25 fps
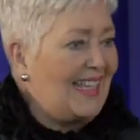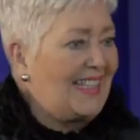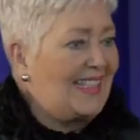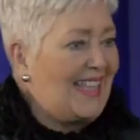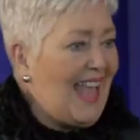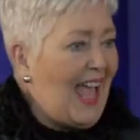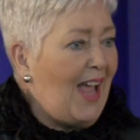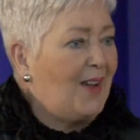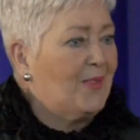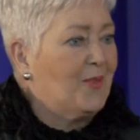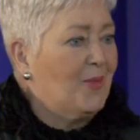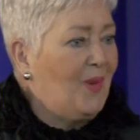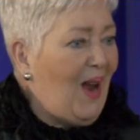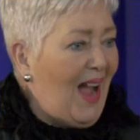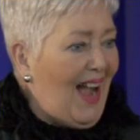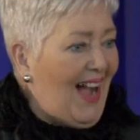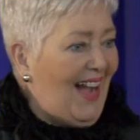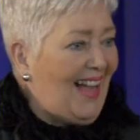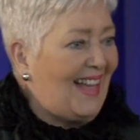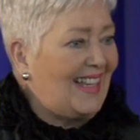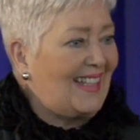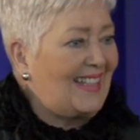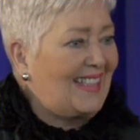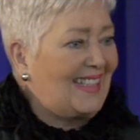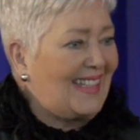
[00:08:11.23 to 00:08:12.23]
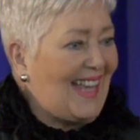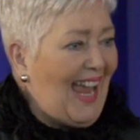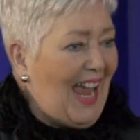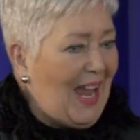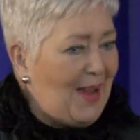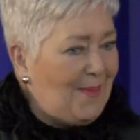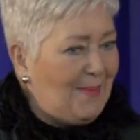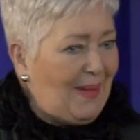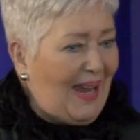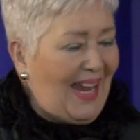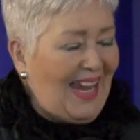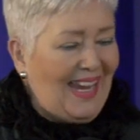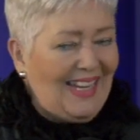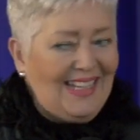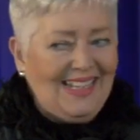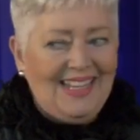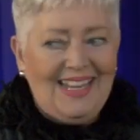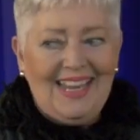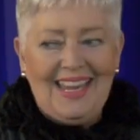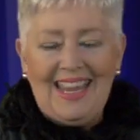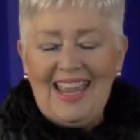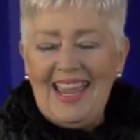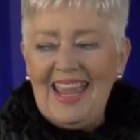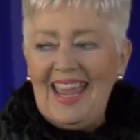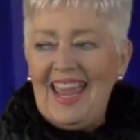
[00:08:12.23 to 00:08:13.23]
Is that right?
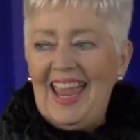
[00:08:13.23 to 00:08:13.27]
Amen?